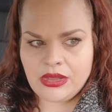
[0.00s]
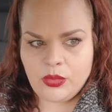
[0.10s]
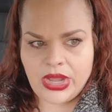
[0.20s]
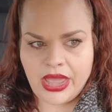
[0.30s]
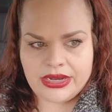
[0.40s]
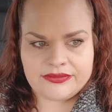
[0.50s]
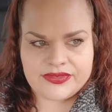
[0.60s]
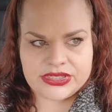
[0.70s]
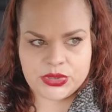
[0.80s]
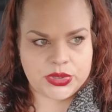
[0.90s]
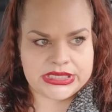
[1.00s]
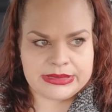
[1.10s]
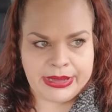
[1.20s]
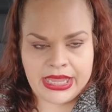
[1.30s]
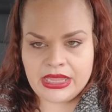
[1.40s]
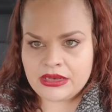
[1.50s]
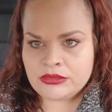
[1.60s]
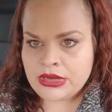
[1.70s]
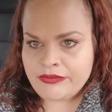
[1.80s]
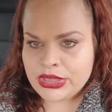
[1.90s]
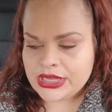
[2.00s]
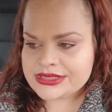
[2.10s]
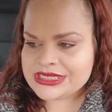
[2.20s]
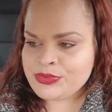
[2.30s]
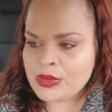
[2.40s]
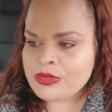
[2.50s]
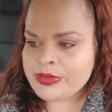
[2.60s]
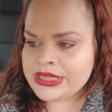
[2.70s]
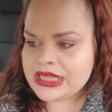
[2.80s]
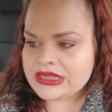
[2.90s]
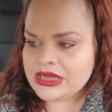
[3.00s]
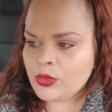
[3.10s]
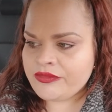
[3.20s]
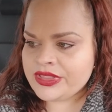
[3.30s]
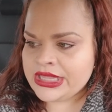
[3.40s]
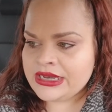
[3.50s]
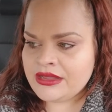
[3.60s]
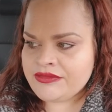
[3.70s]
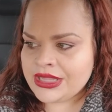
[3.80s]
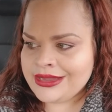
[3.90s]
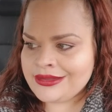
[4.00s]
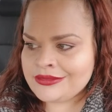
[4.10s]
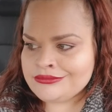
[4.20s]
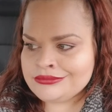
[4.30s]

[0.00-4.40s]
what kind of store is the bay and everything else. It's probably like the equivalent of like,